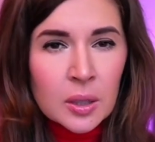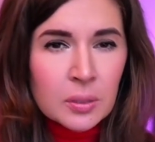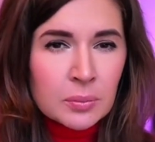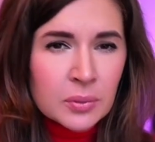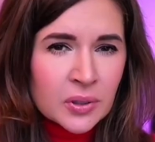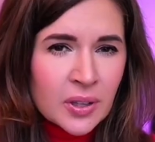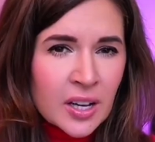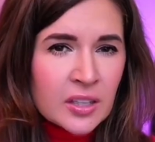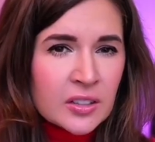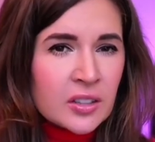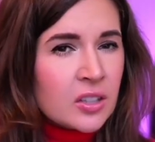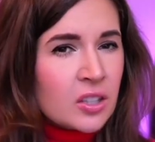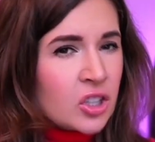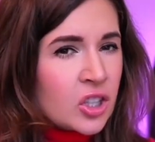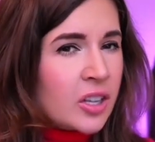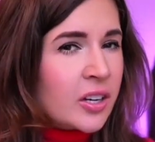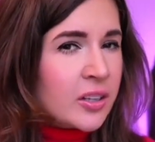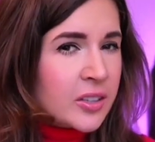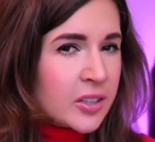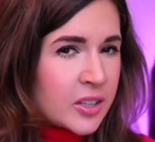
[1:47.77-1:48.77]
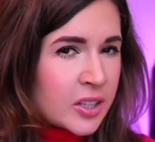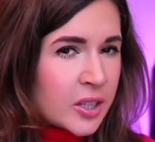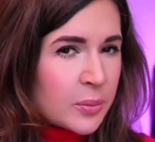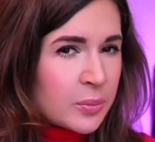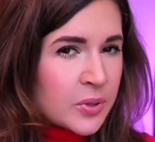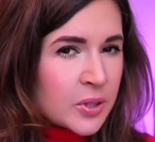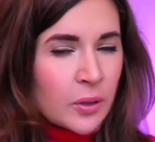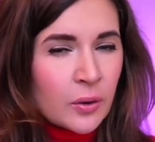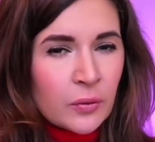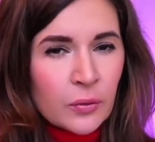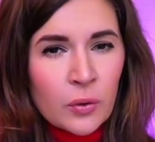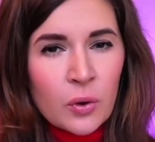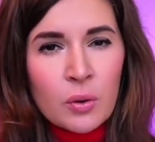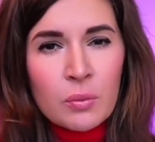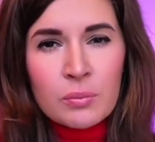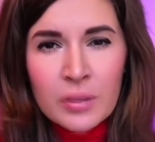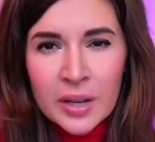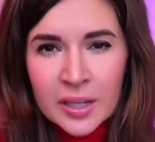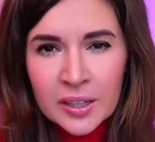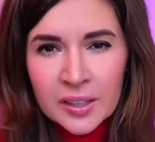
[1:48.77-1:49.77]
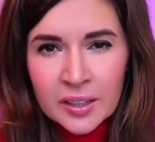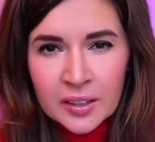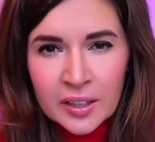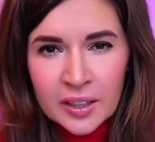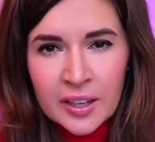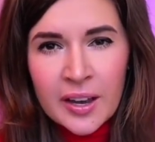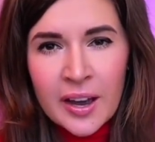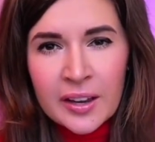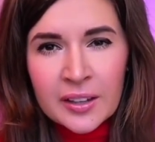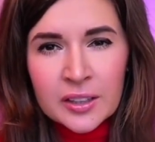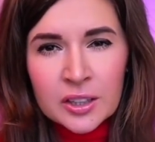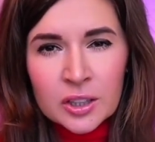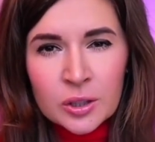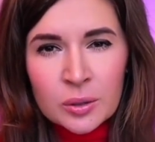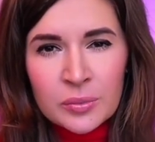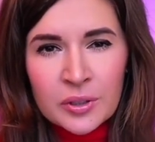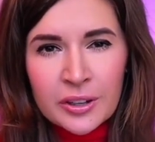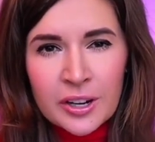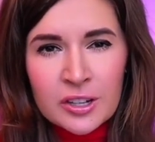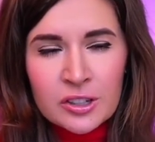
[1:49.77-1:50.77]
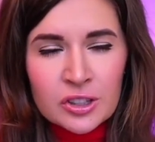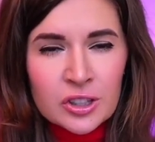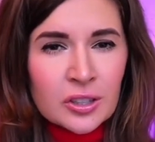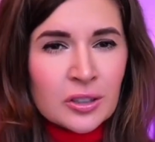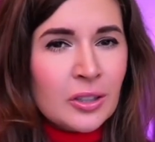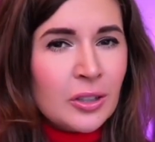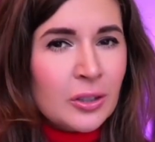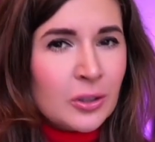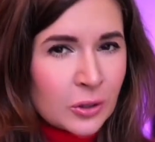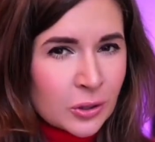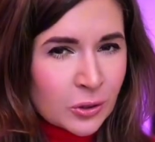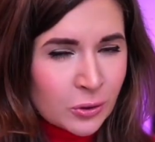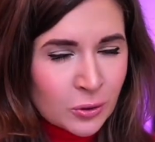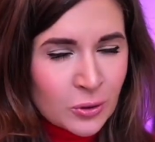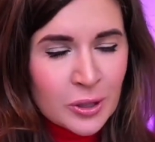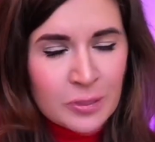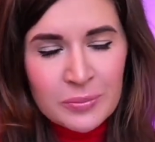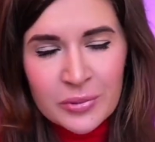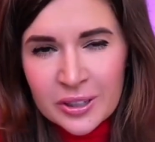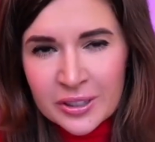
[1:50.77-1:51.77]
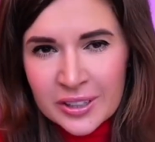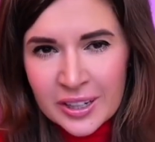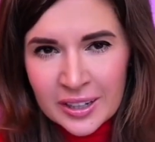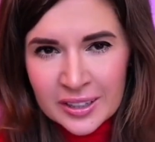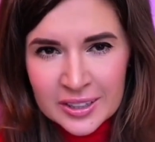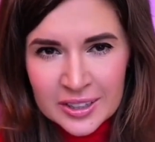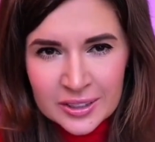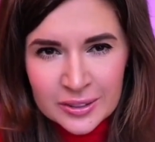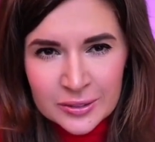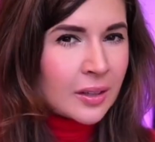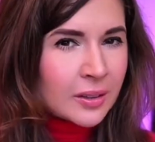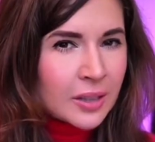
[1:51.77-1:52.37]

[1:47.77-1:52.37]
plus share tips for making AI collaboration truly productive.